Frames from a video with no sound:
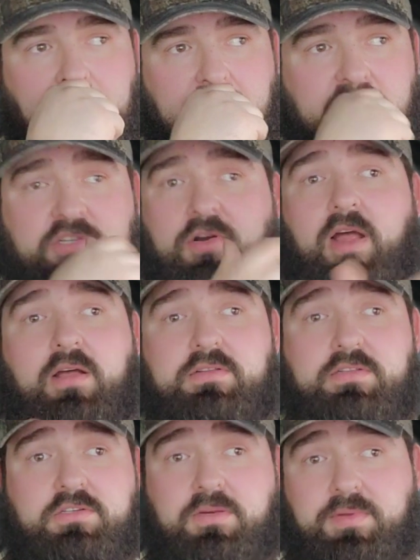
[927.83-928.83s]
The trials
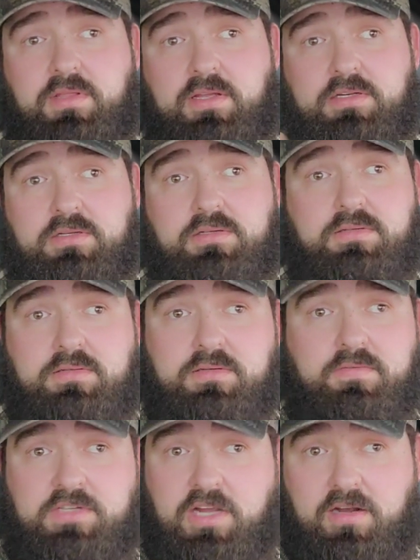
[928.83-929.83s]
and tribulations
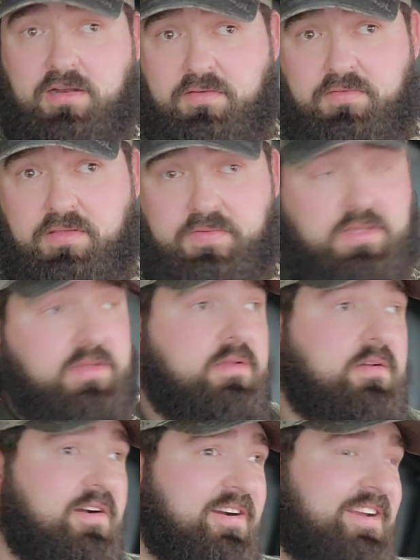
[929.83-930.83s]
of Jackknife TV,
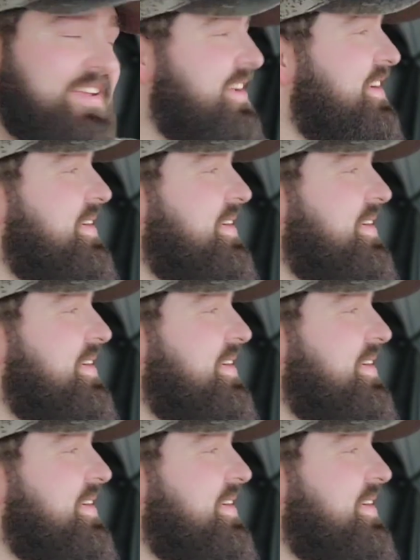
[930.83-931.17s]
all right?